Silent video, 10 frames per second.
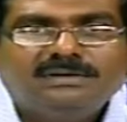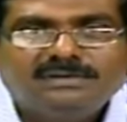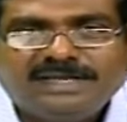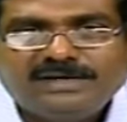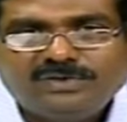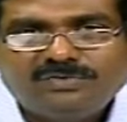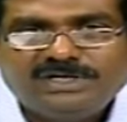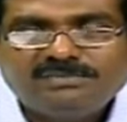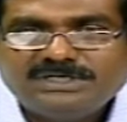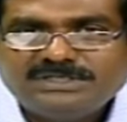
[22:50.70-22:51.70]
Thank you
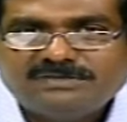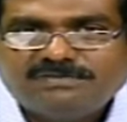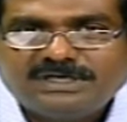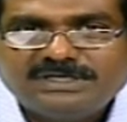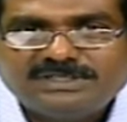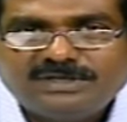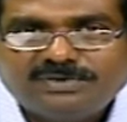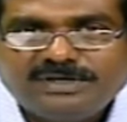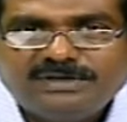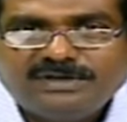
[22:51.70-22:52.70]
very much for listening to
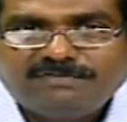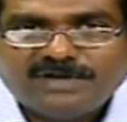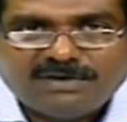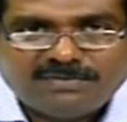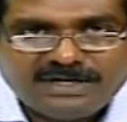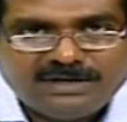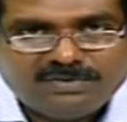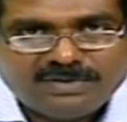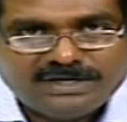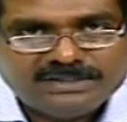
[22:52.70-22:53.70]
it. If you have any
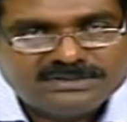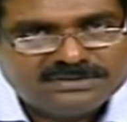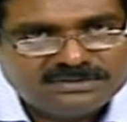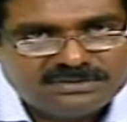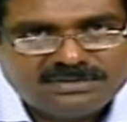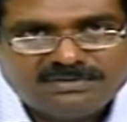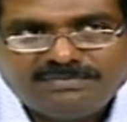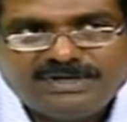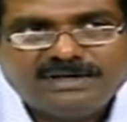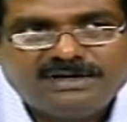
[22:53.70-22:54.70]
queries,
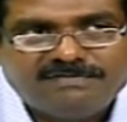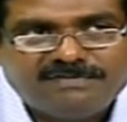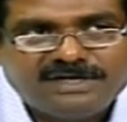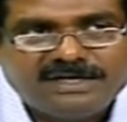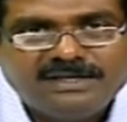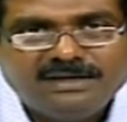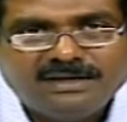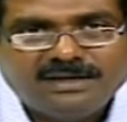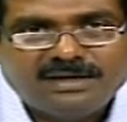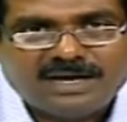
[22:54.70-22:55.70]
we can definitely
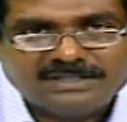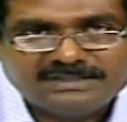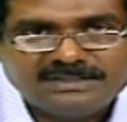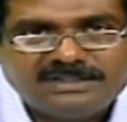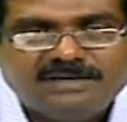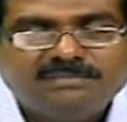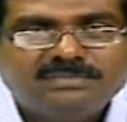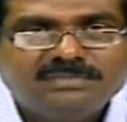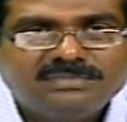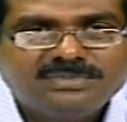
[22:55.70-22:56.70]
answer them
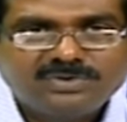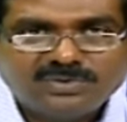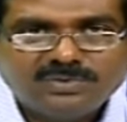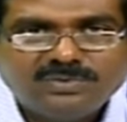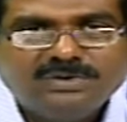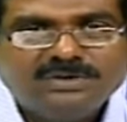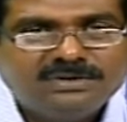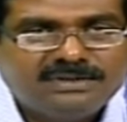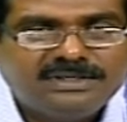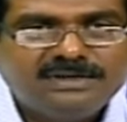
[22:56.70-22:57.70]
through
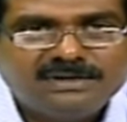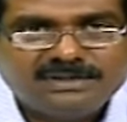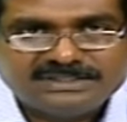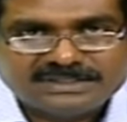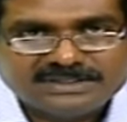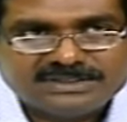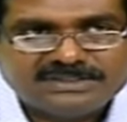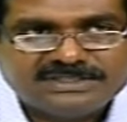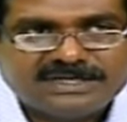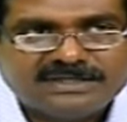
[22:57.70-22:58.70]
the discussion
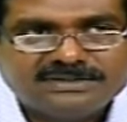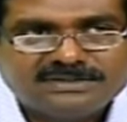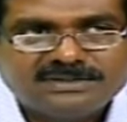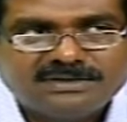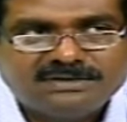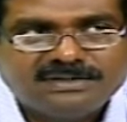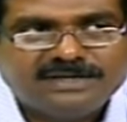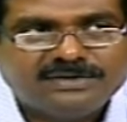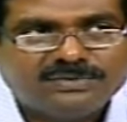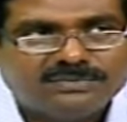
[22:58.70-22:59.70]
channels.
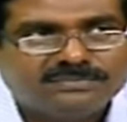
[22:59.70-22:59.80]
Thank you.